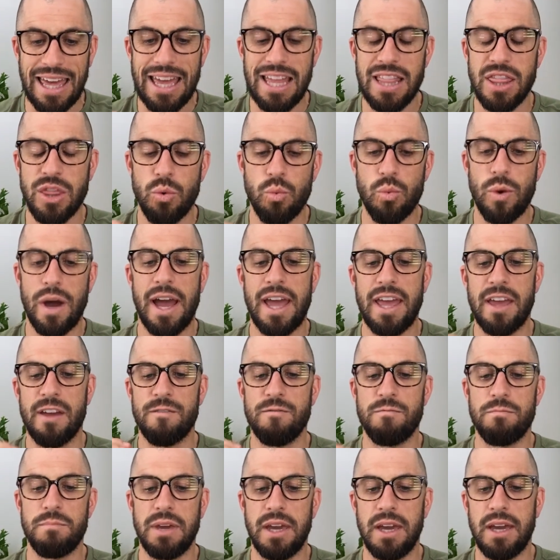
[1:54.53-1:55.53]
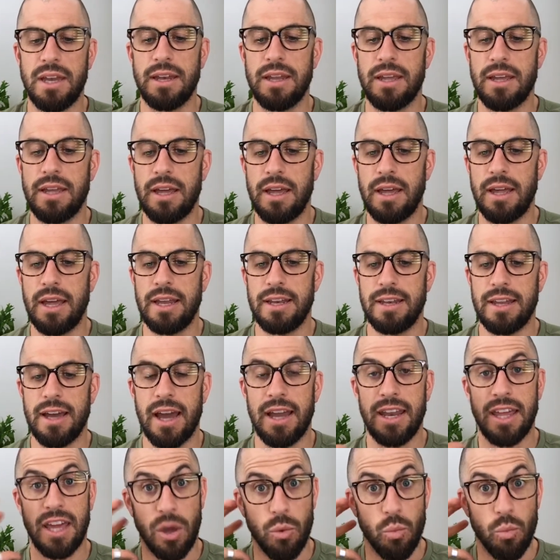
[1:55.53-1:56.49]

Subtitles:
in the way of men and dating,